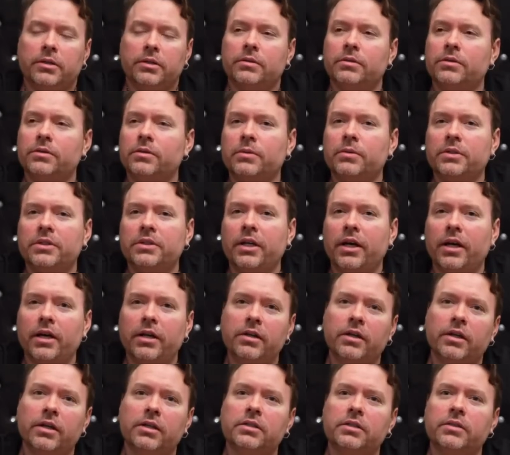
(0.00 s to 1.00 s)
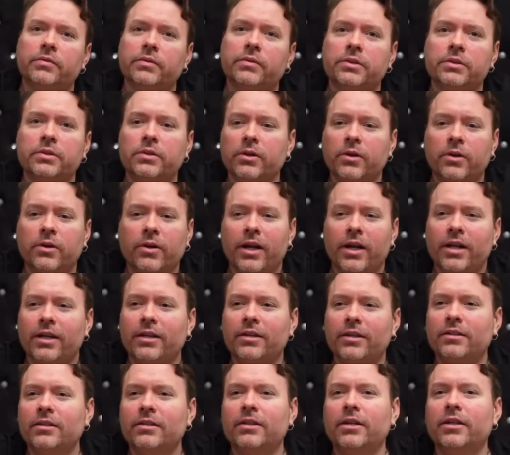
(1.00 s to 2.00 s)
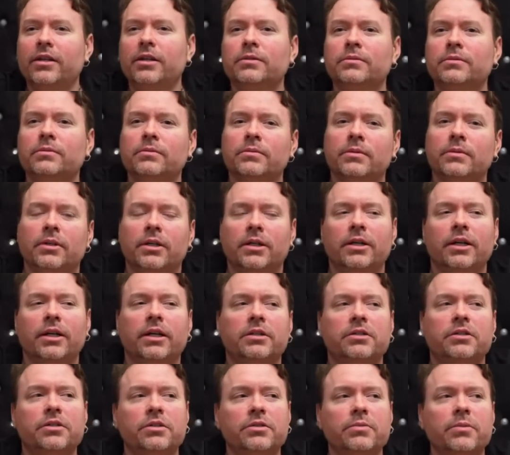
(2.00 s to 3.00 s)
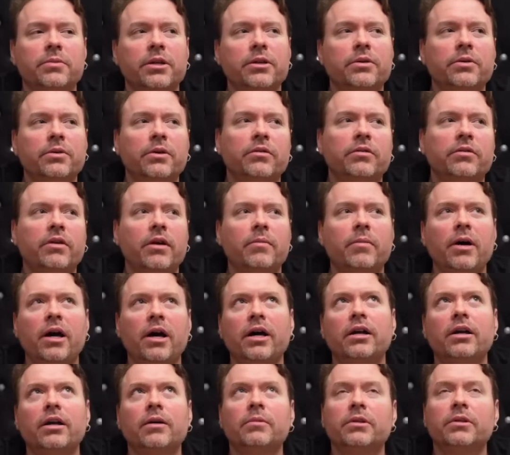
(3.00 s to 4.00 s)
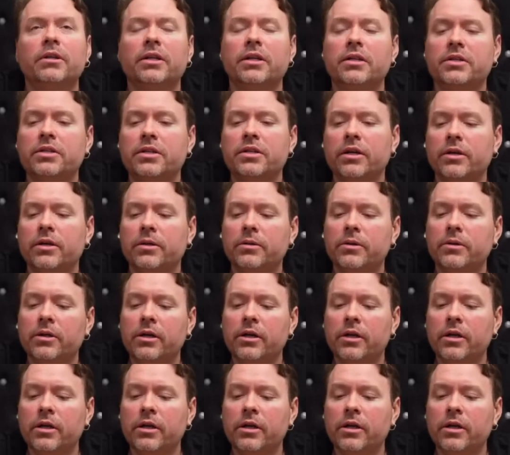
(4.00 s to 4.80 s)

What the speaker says: Just want to say hi to you guys. Everything's going great. You know, HEX just made a new all-time high a couple days ago.